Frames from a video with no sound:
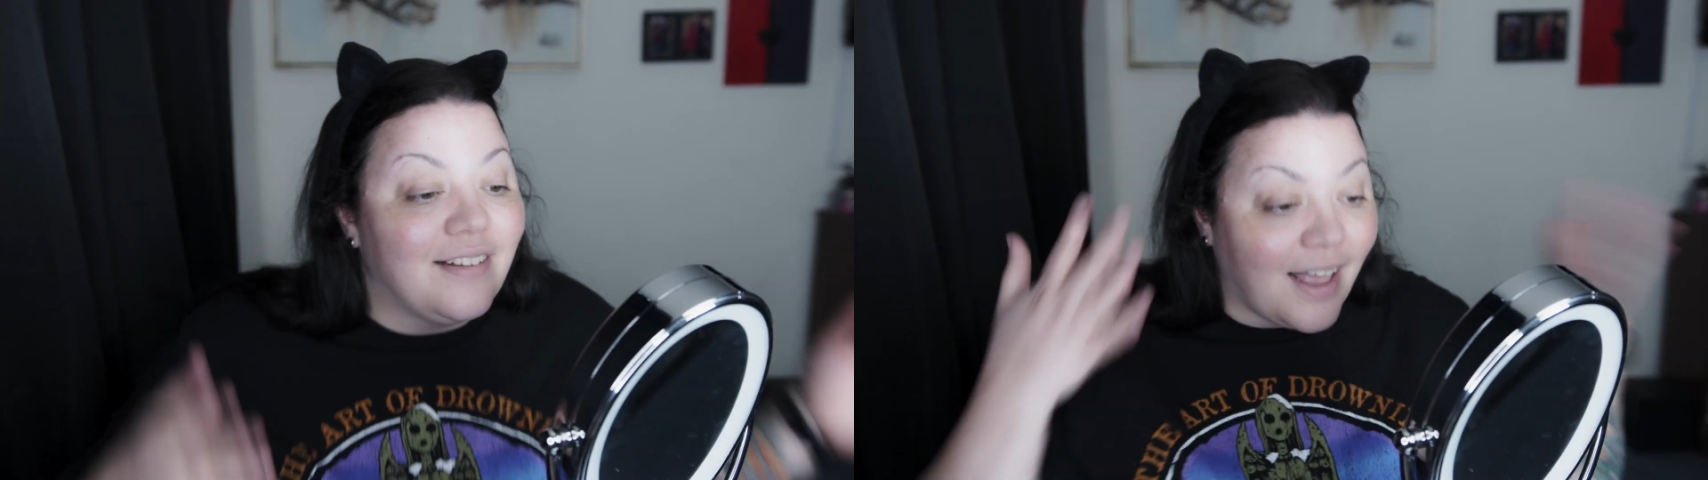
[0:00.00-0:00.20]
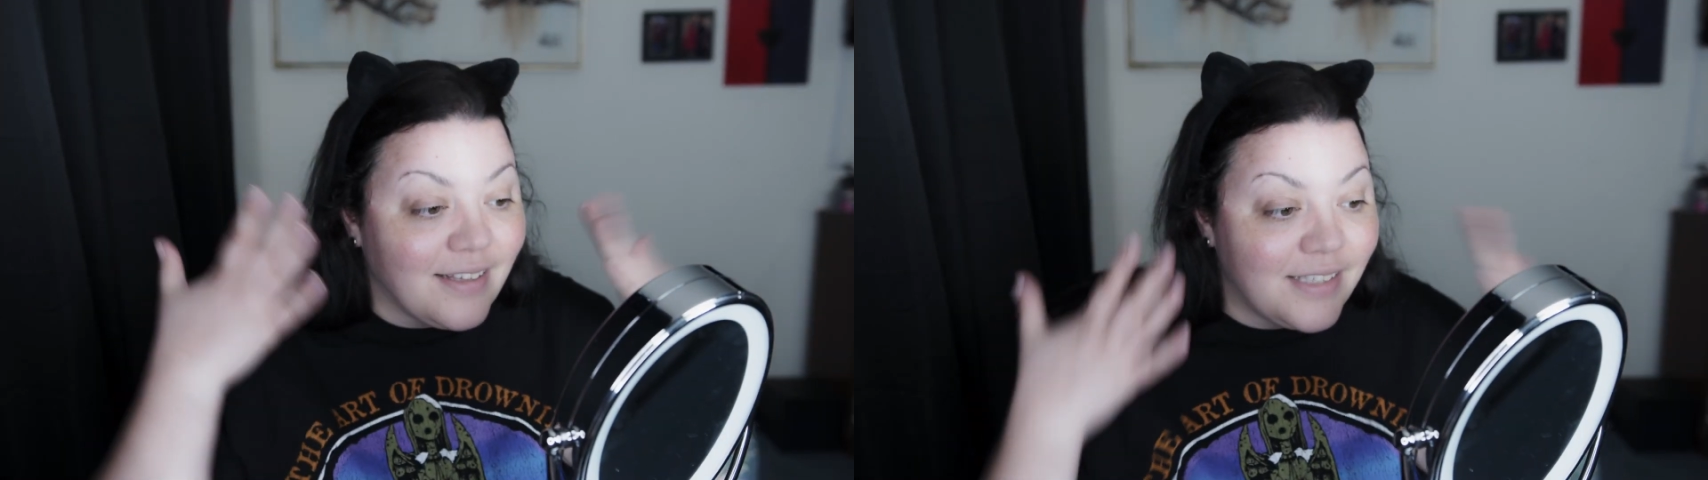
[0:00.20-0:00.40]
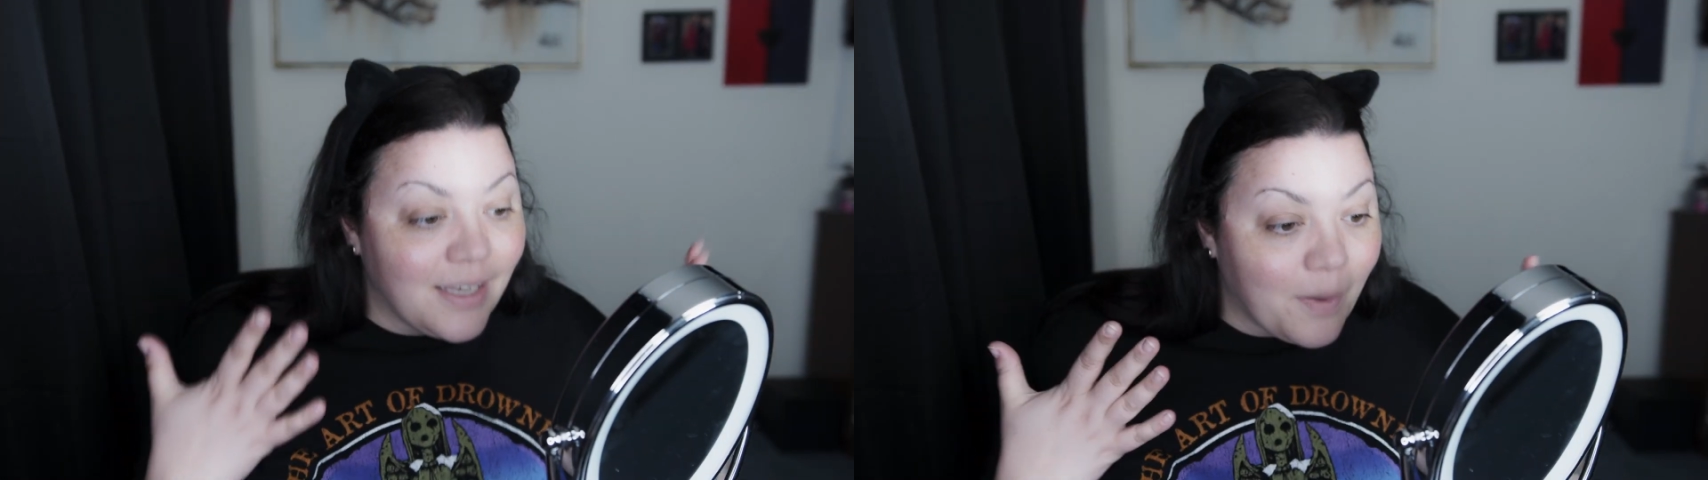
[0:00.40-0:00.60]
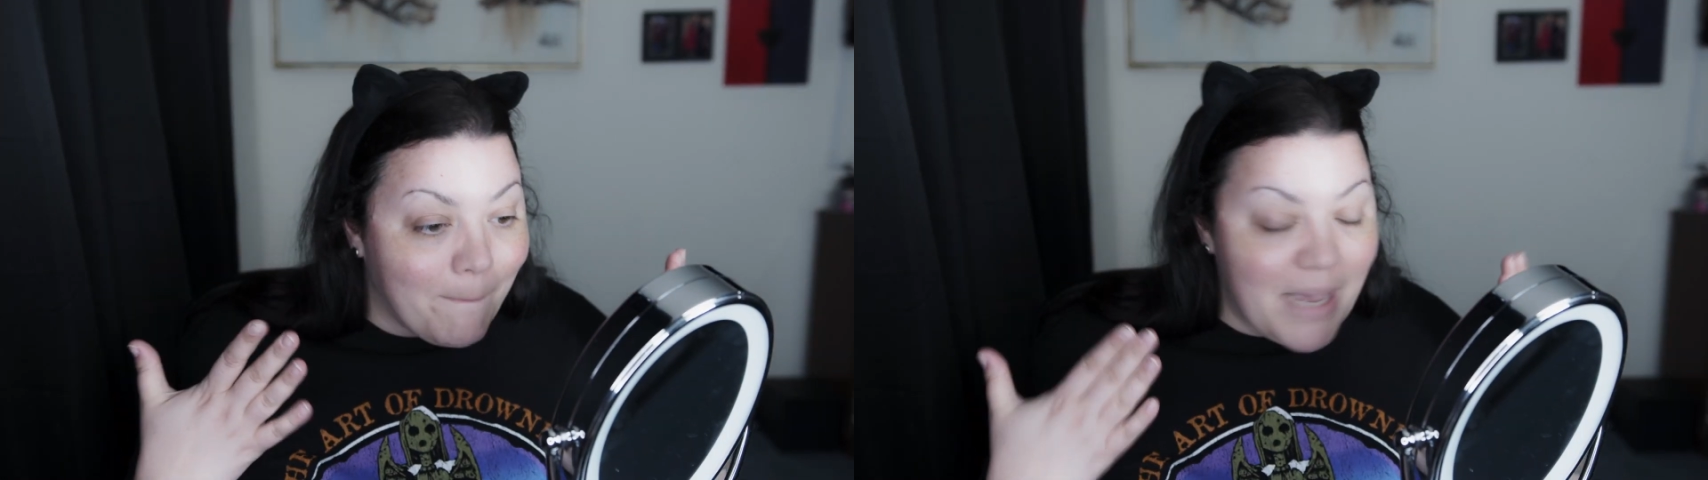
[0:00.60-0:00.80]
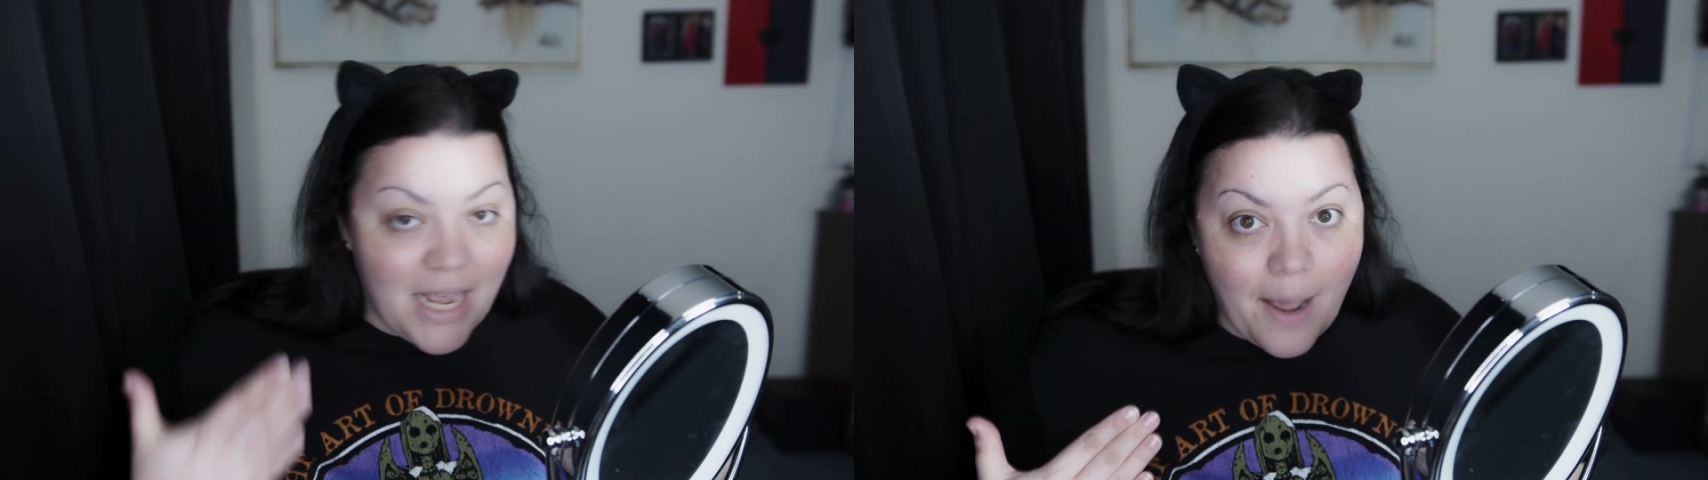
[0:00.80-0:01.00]
classic
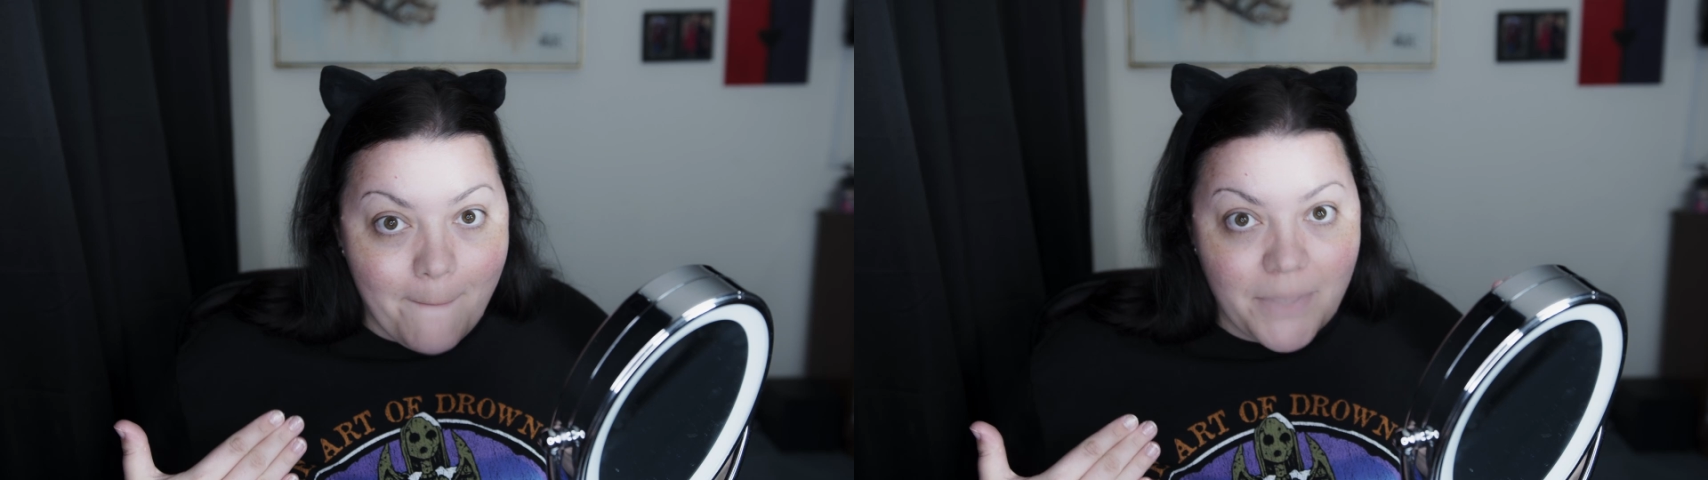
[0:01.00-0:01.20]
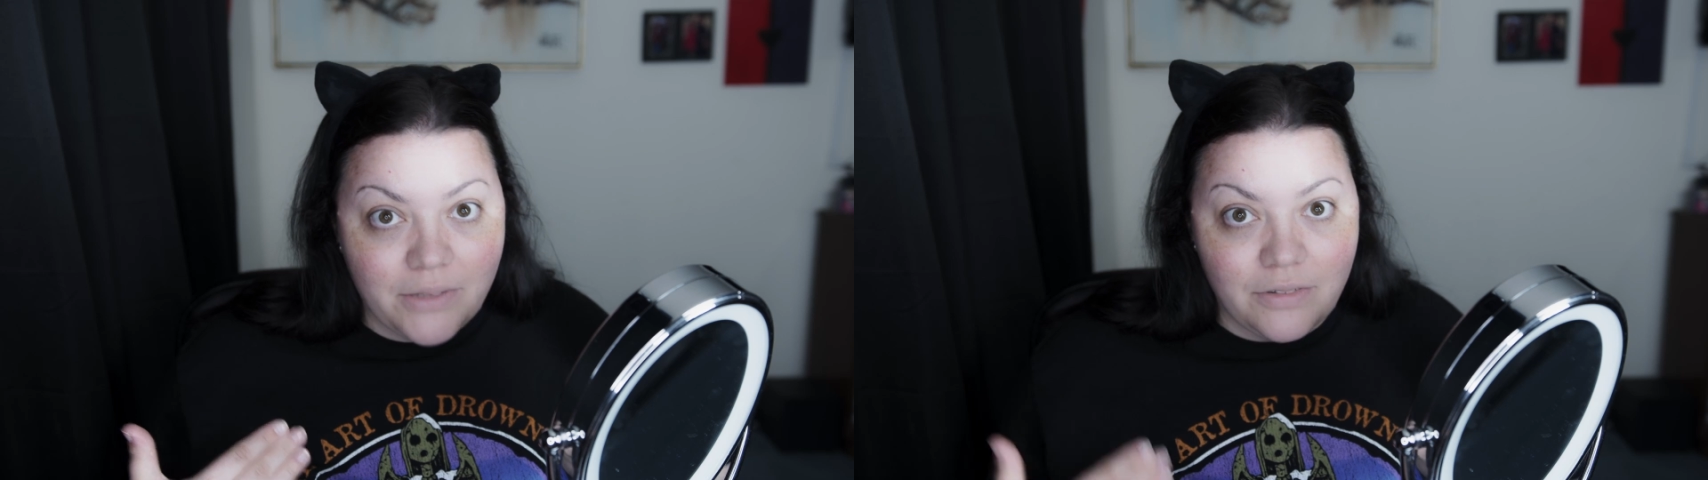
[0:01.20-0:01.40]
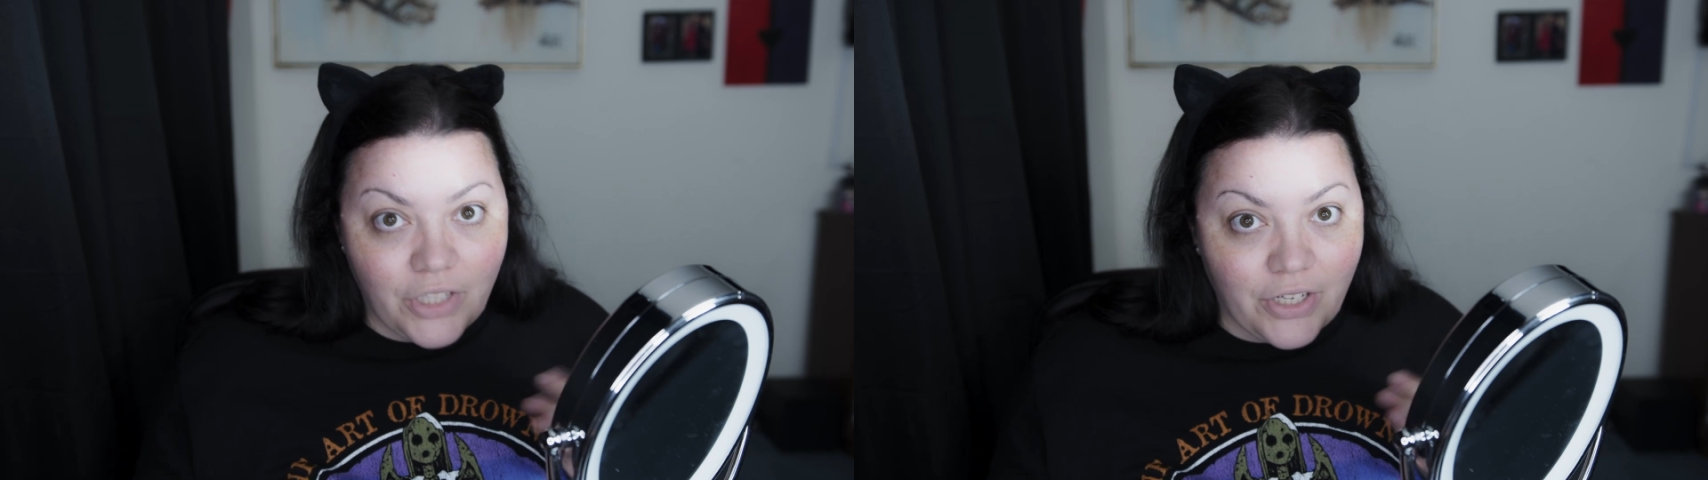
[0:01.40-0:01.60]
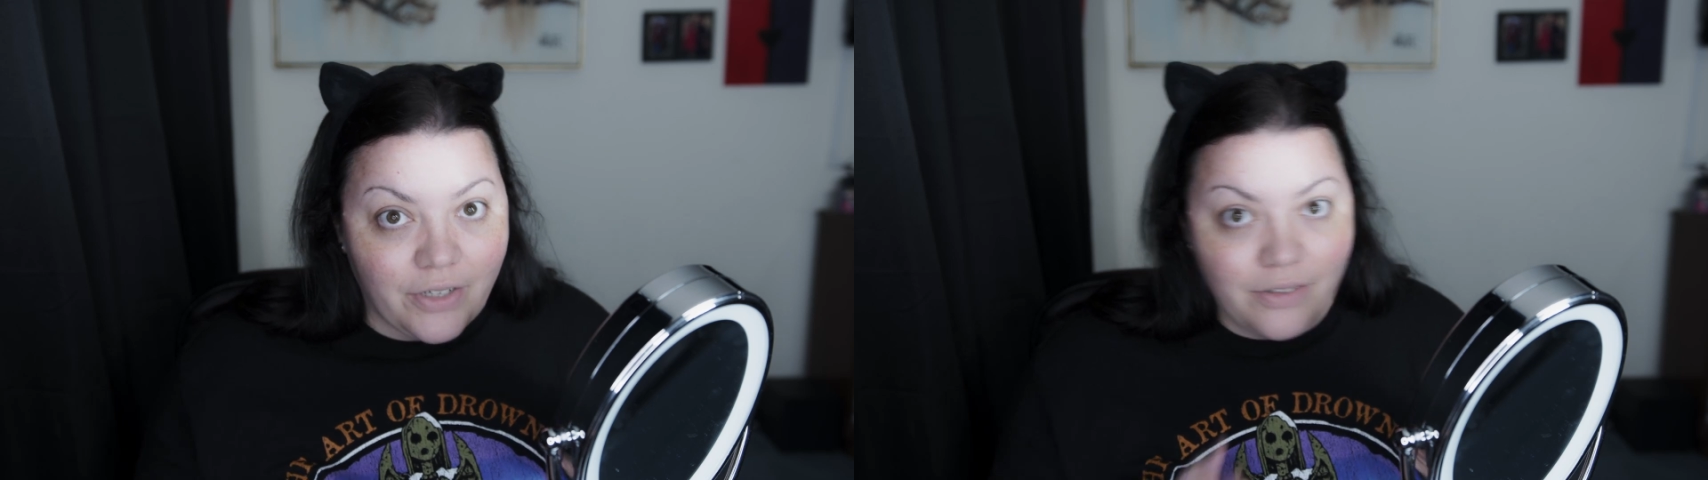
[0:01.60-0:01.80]
pinup look.